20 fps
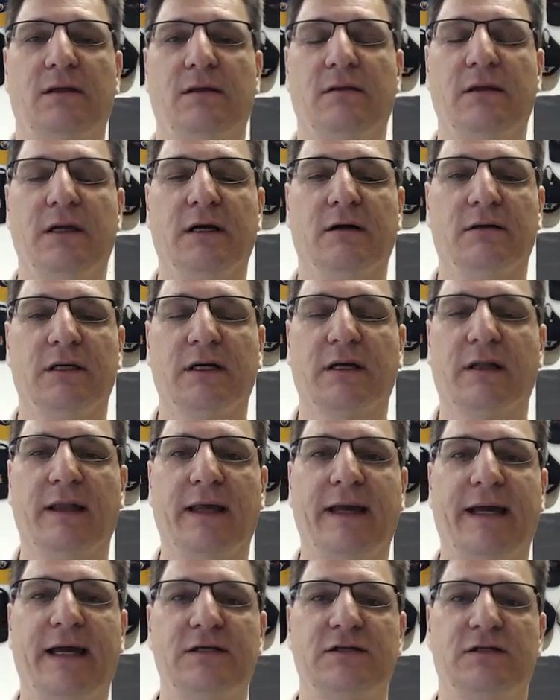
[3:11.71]
there in the
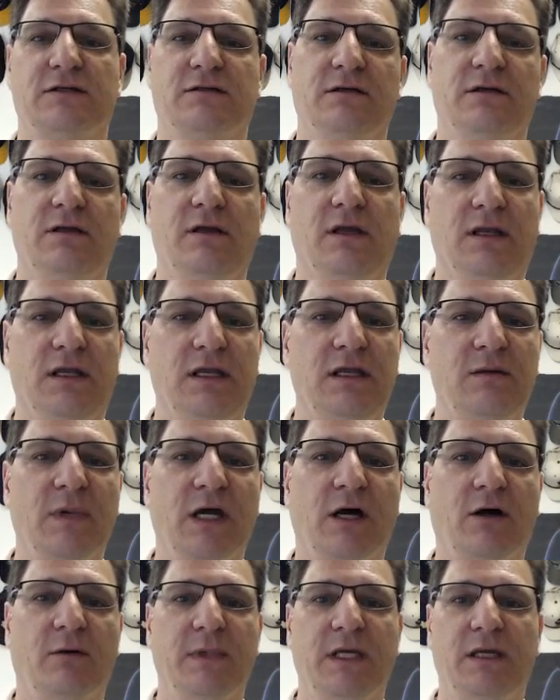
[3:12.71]
class. You can
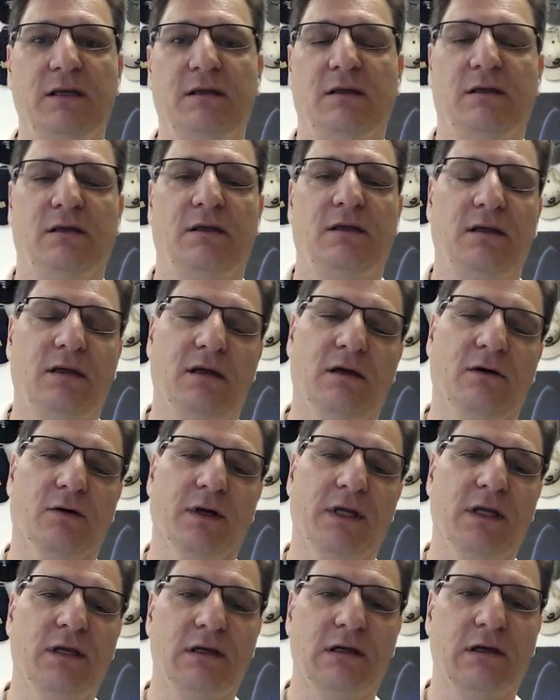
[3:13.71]
email me or
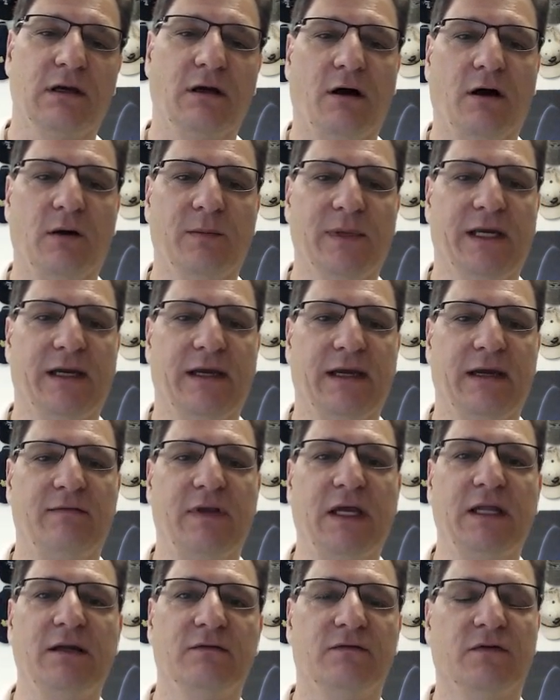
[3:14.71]
you can call me. I have
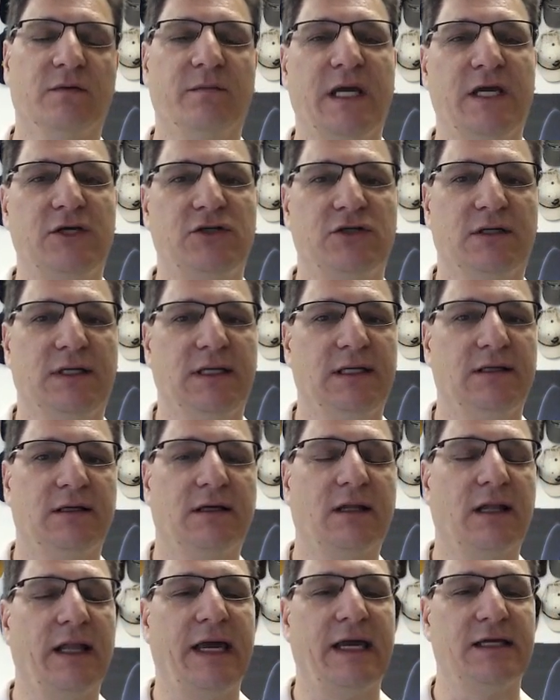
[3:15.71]
that information in the
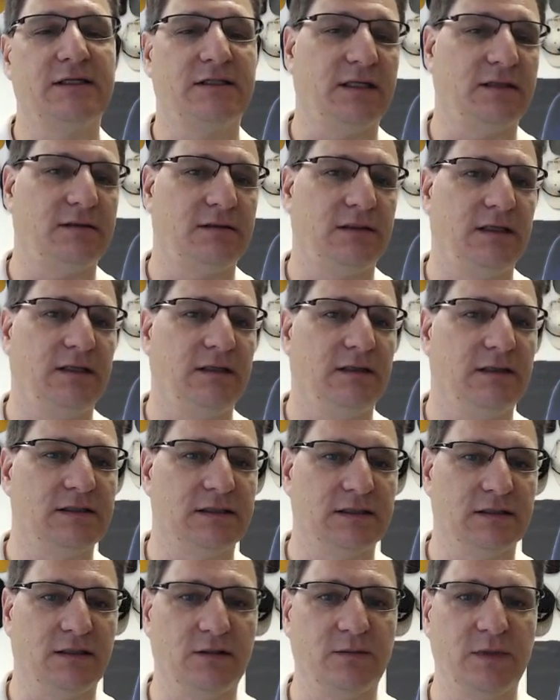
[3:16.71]
class and in the
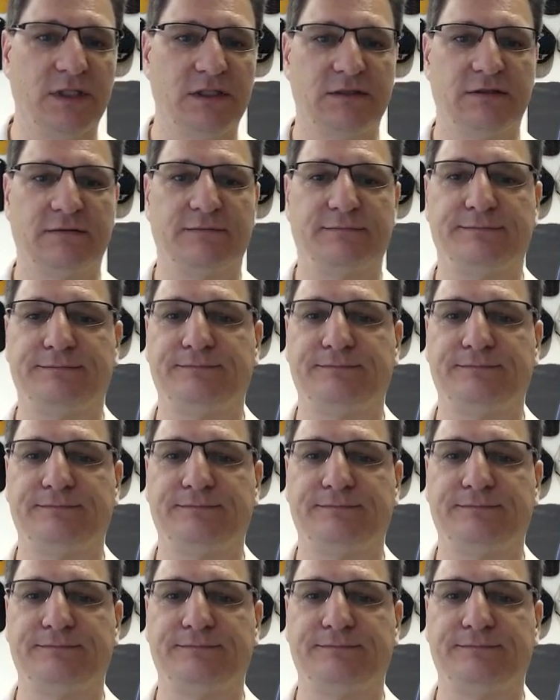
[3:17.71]
syllabus.